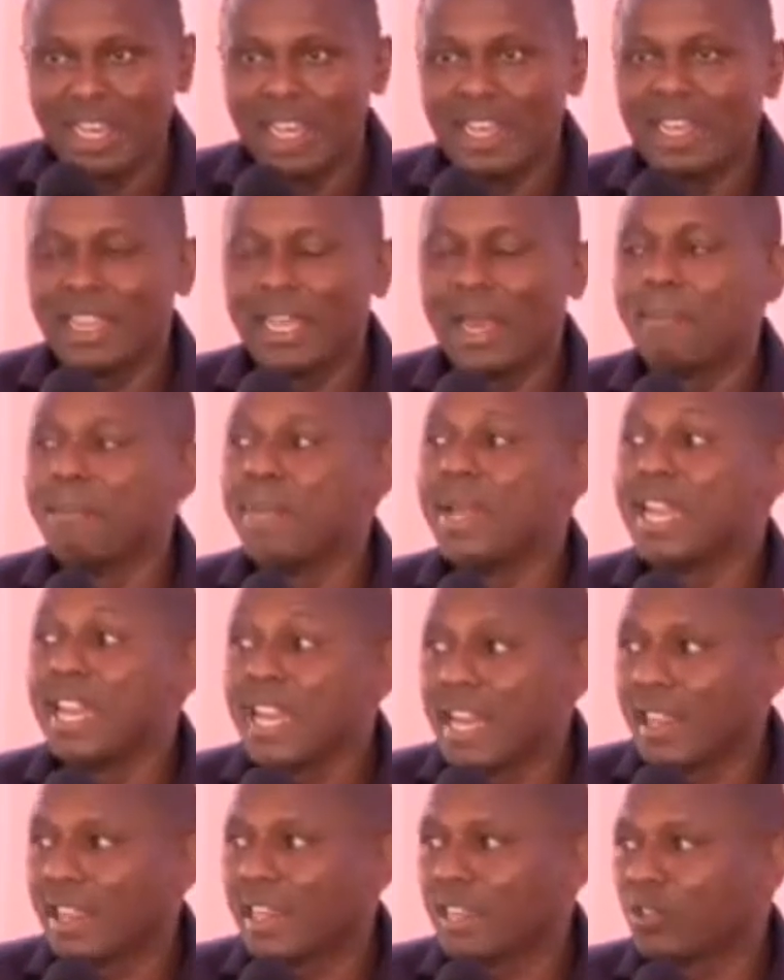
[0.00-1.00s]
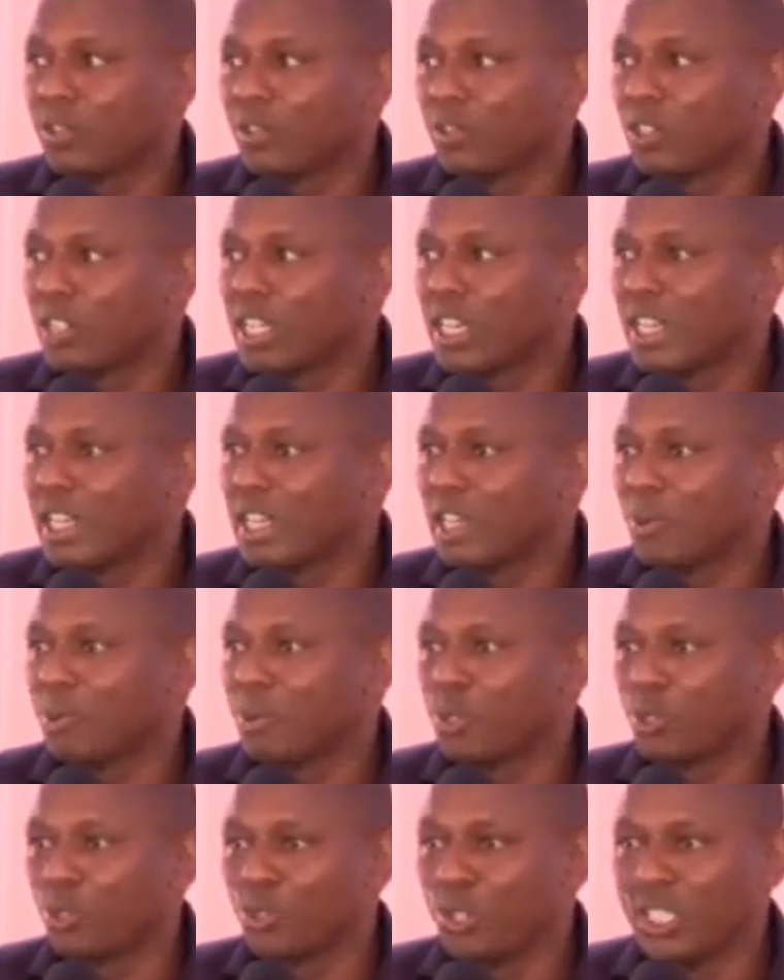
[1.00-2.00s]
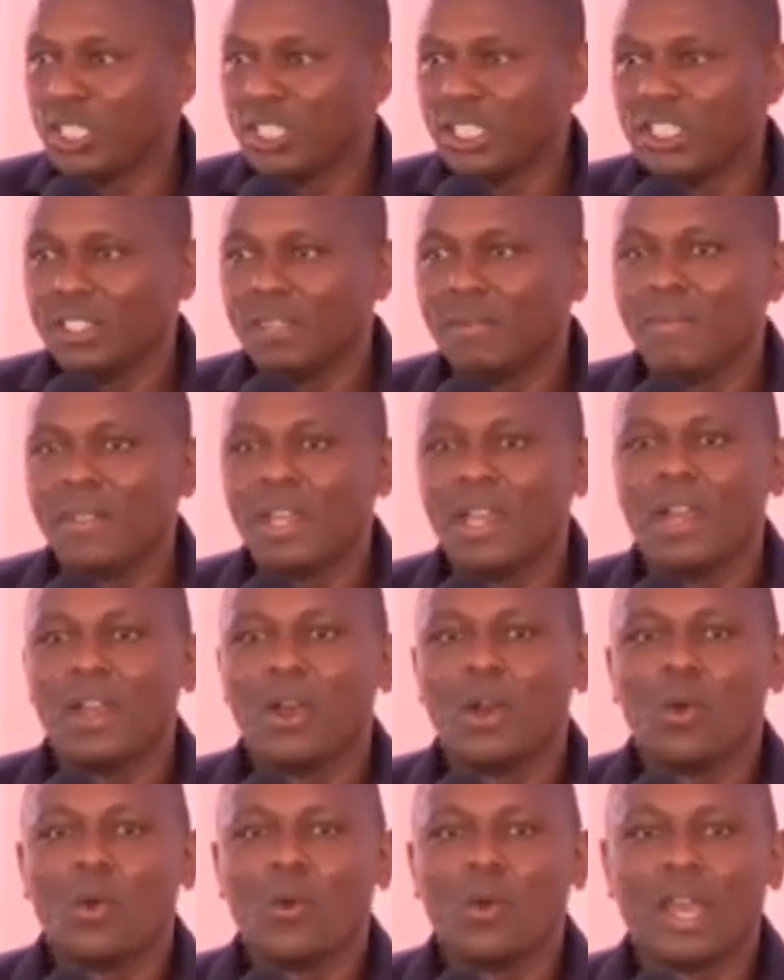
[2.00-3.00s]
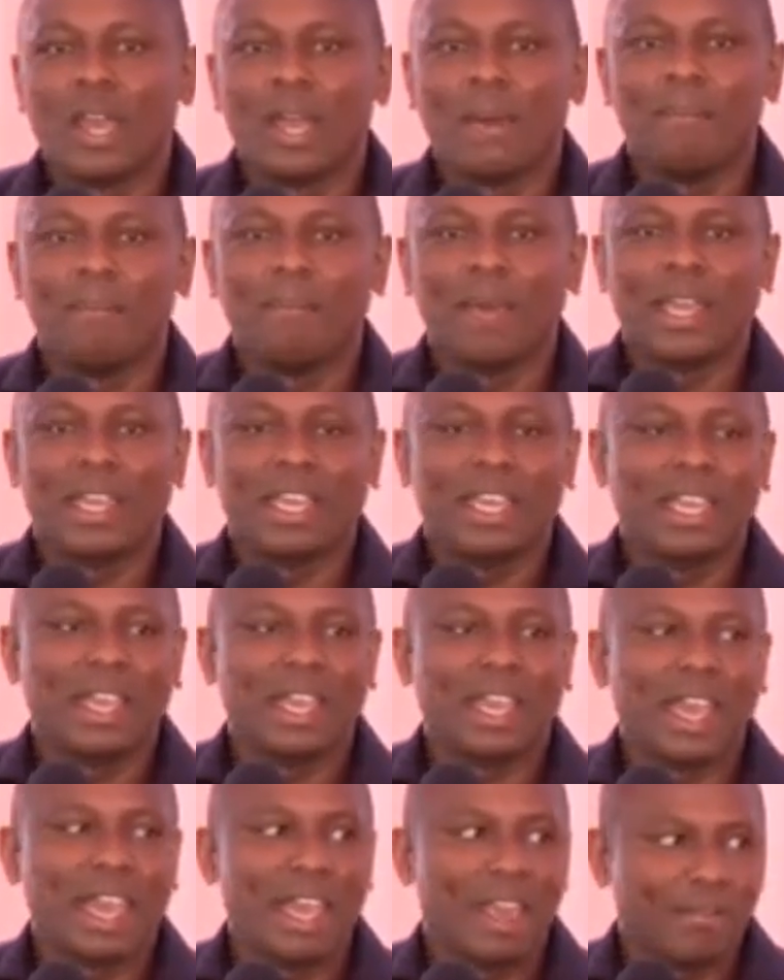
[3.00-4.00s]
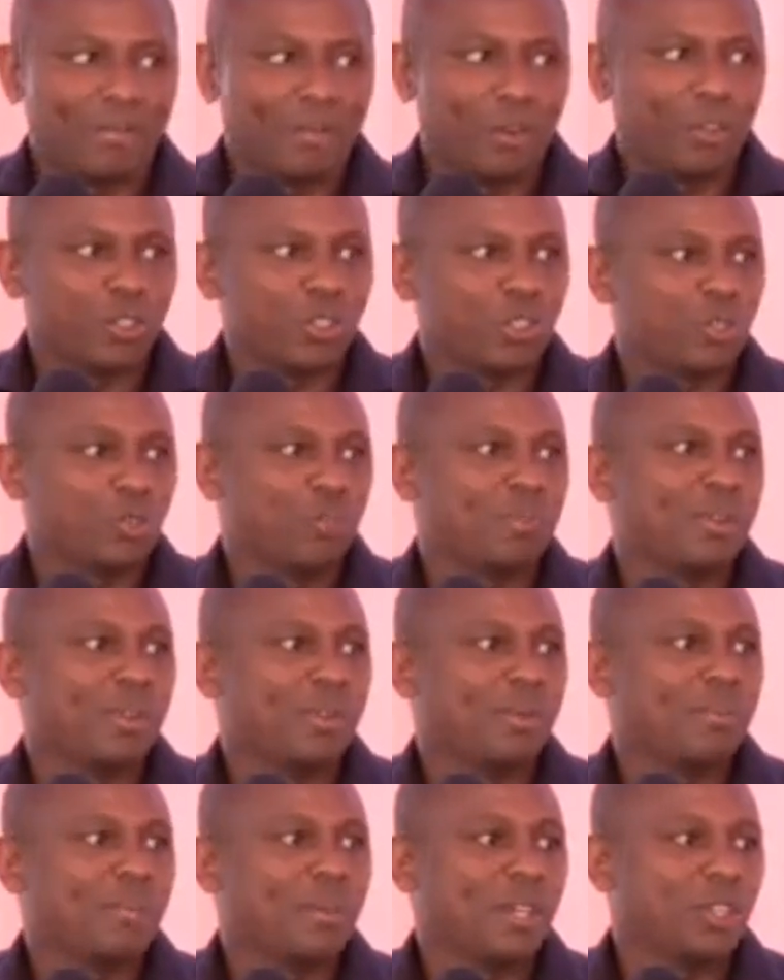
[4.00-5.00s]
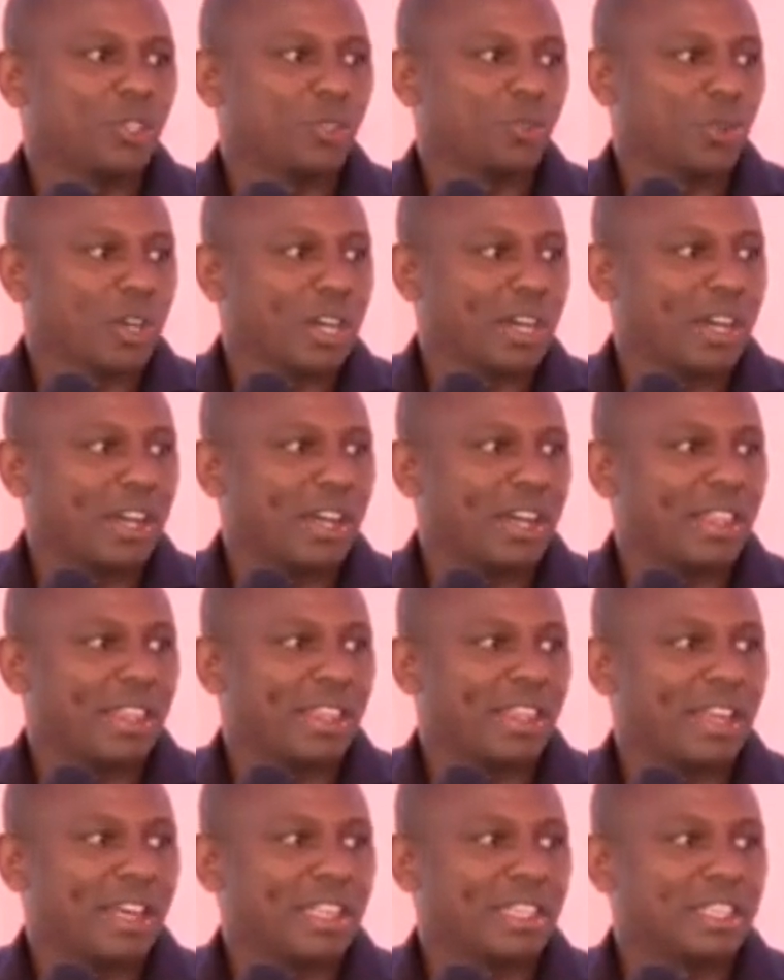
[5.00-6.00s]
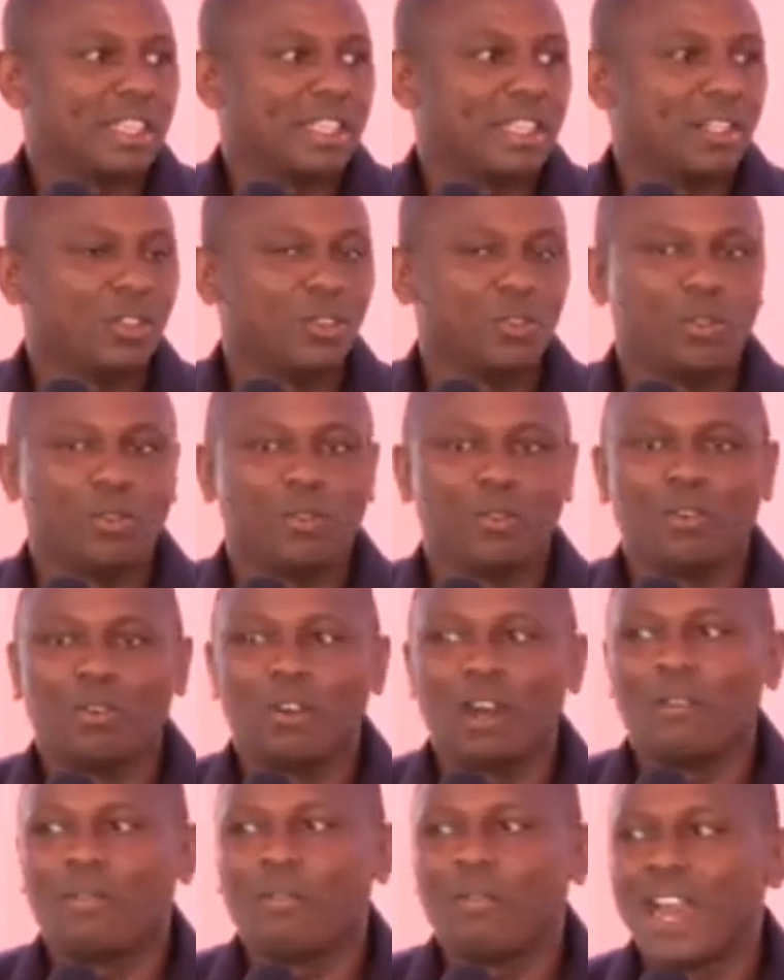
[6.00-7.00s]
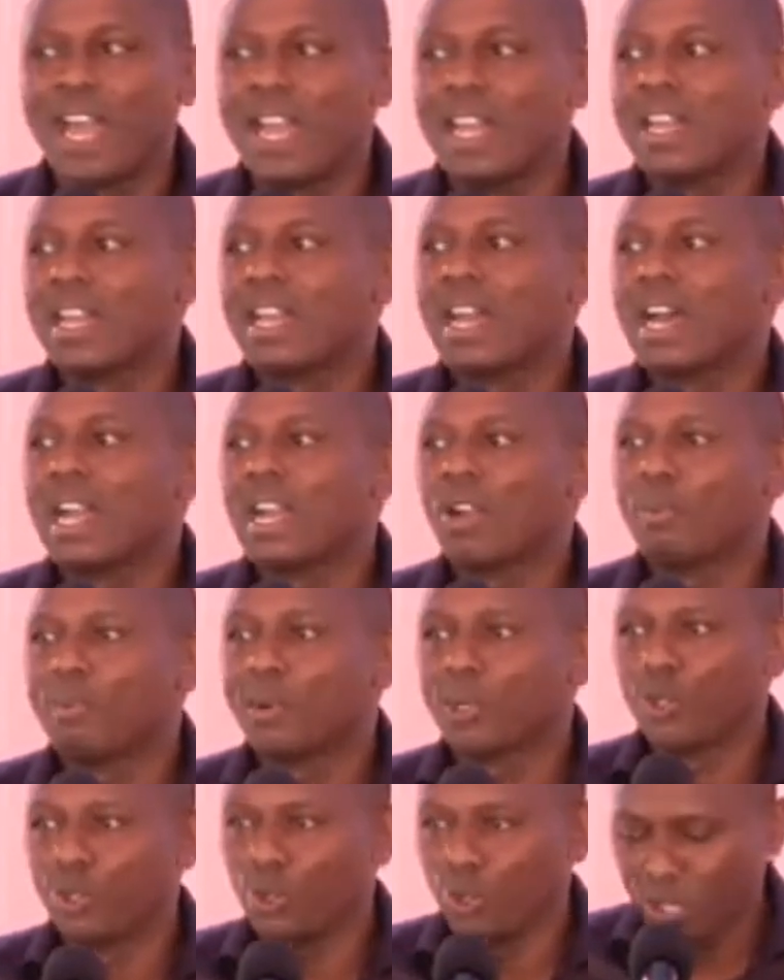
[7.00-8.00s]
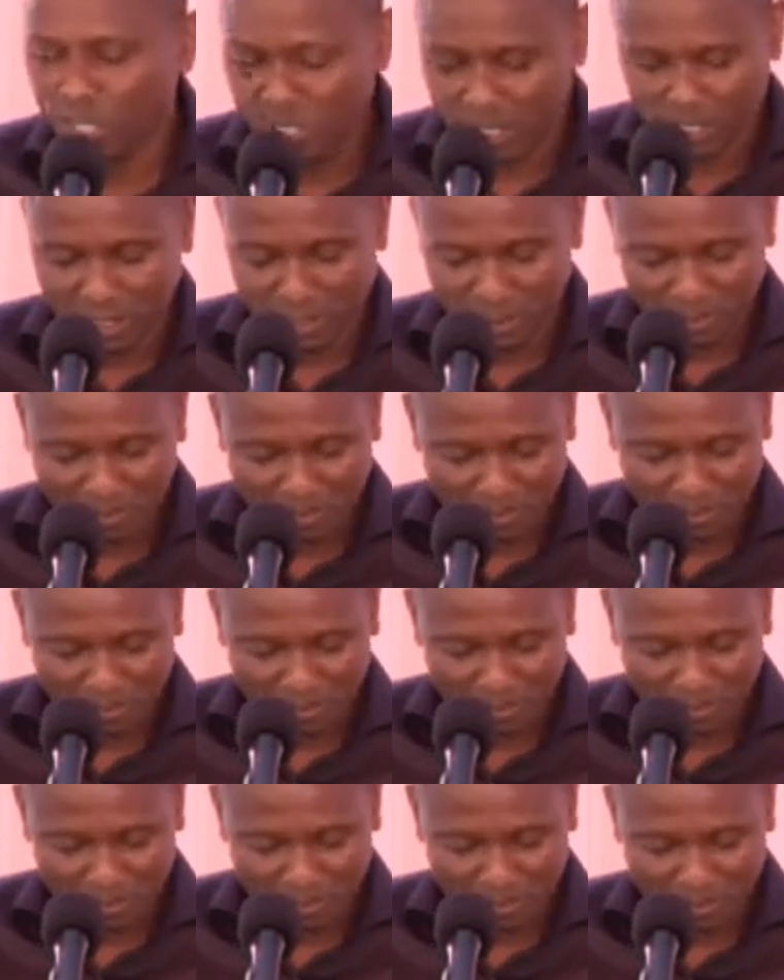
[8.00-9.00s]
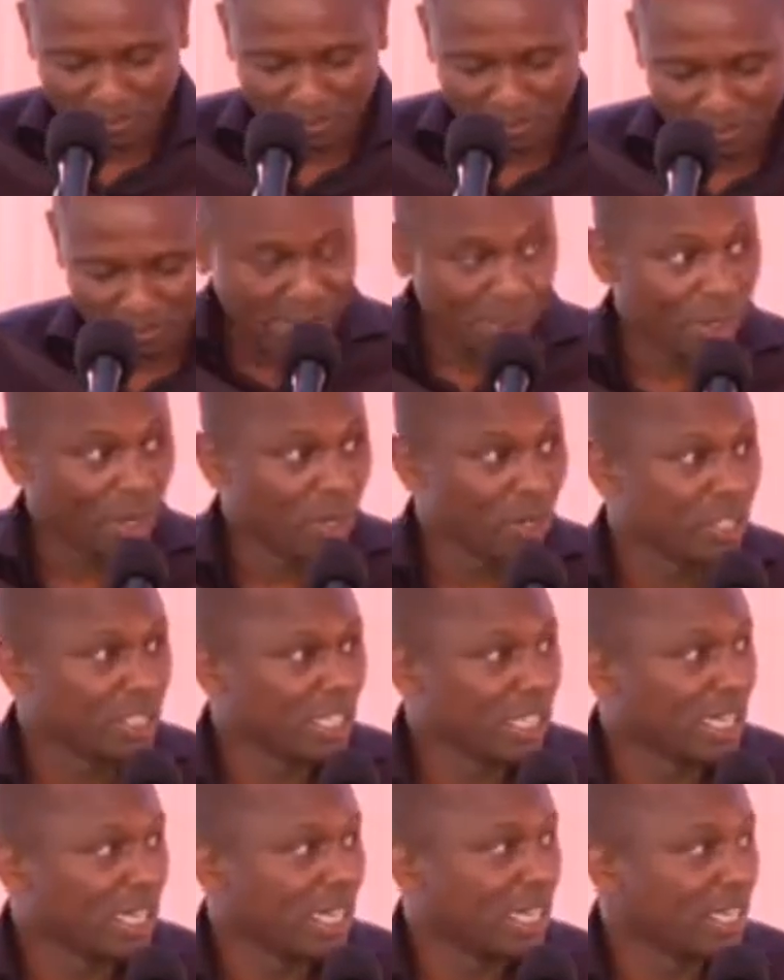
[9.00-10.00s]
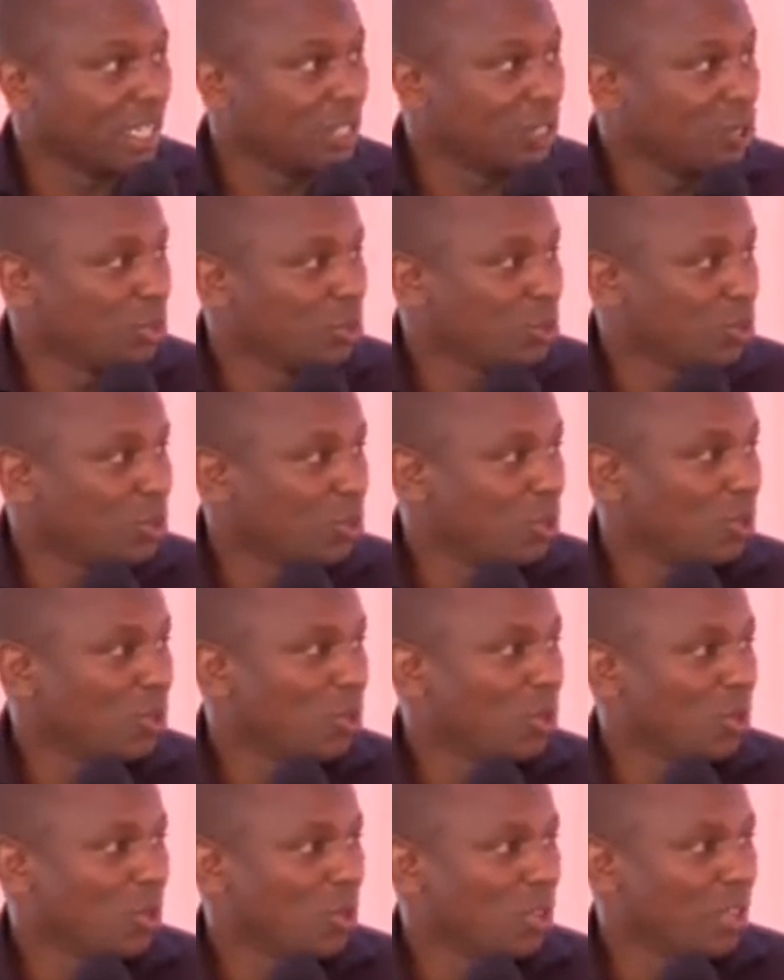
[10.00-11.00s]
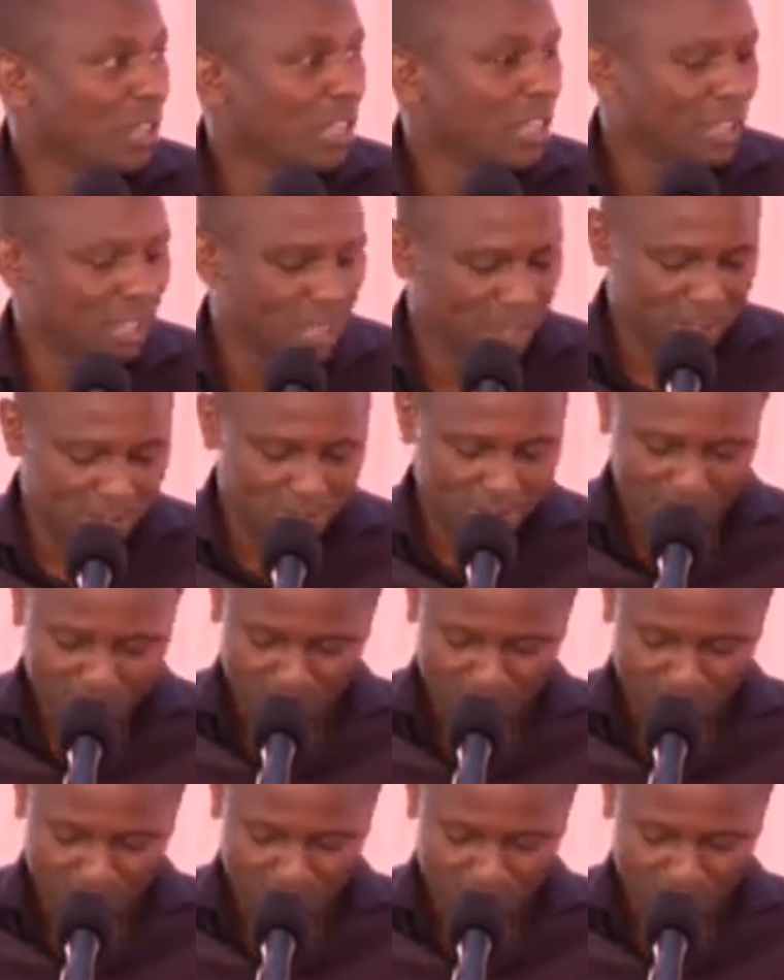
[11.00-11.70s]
There are many others who have not had an opportunity. We are making efforts to make sure that you find an opportunity. I will not encourage you to go the